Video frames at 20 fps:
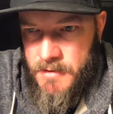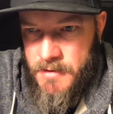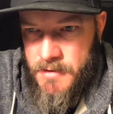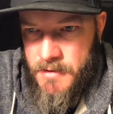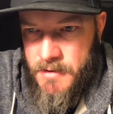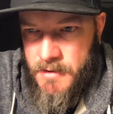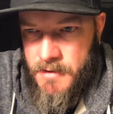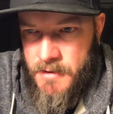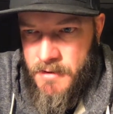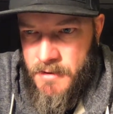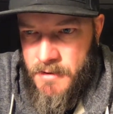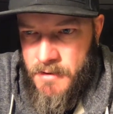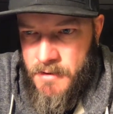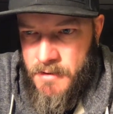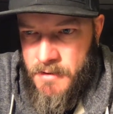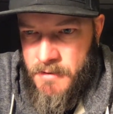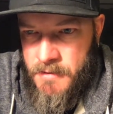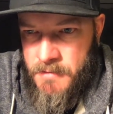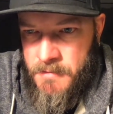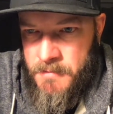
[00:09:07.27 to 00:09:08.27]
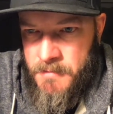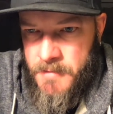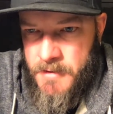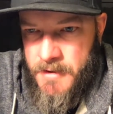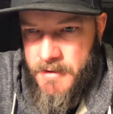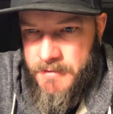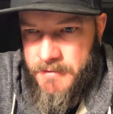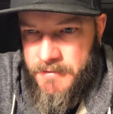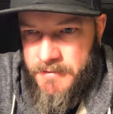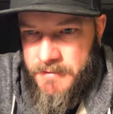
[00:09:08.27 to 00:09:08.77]

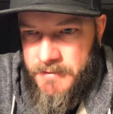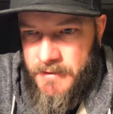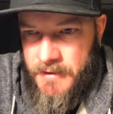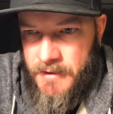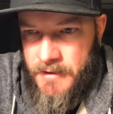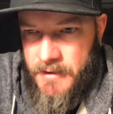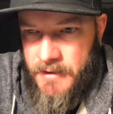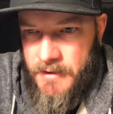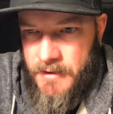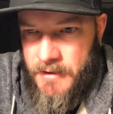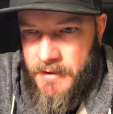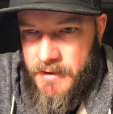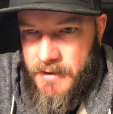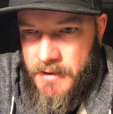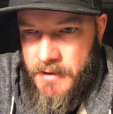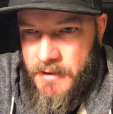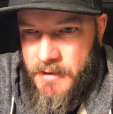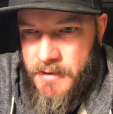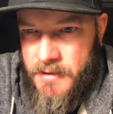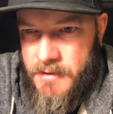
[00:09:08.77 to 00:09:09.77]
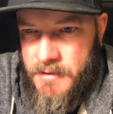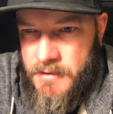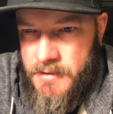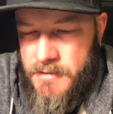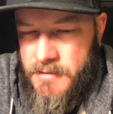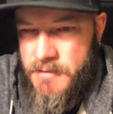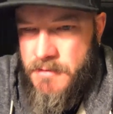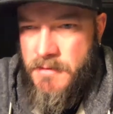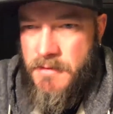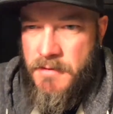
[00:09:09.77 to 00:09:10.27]
Let's see.
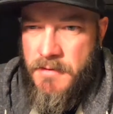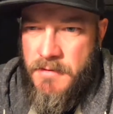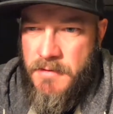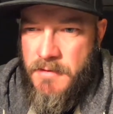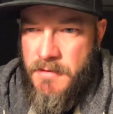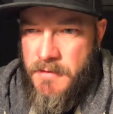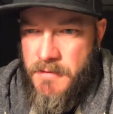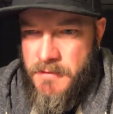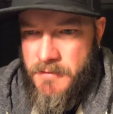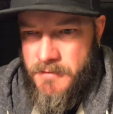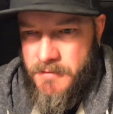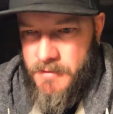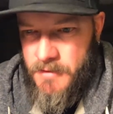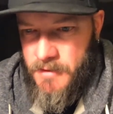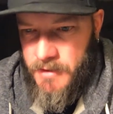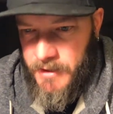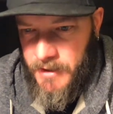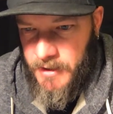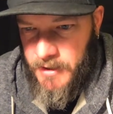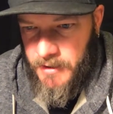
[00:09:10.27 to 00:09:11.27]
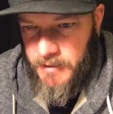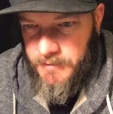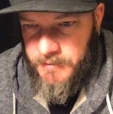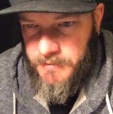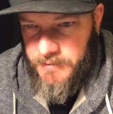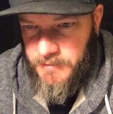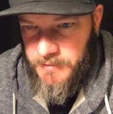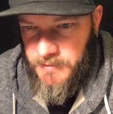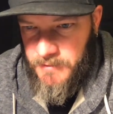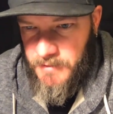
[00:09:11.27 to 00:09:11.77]
Sorry,
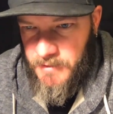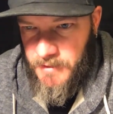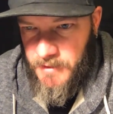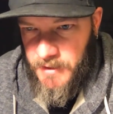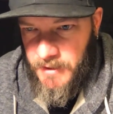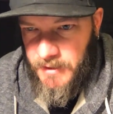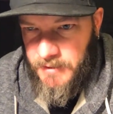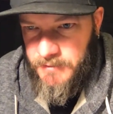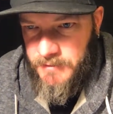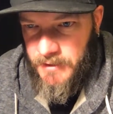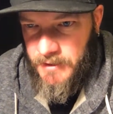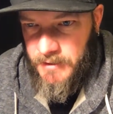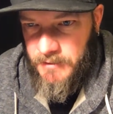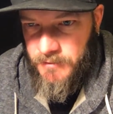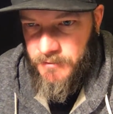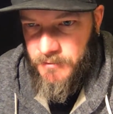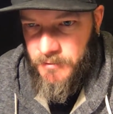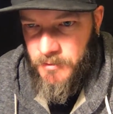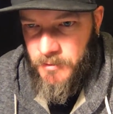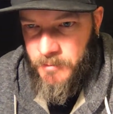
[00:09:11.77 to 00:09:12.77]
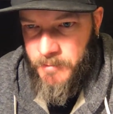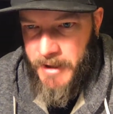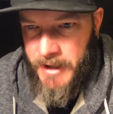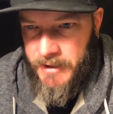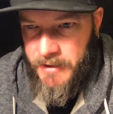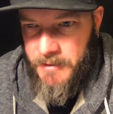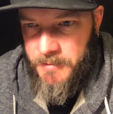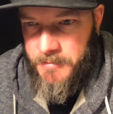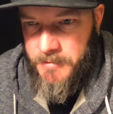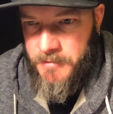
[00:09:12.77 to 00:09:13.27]
guys. I guess I can scroll
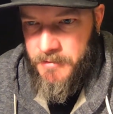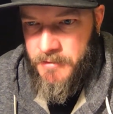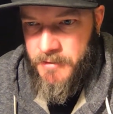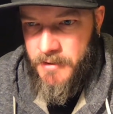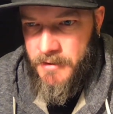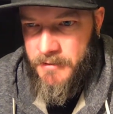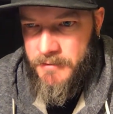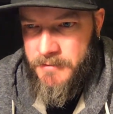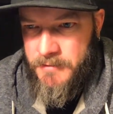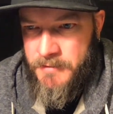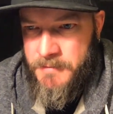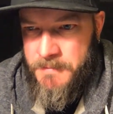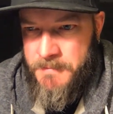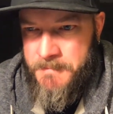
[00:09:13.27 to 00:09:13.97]
back up through these.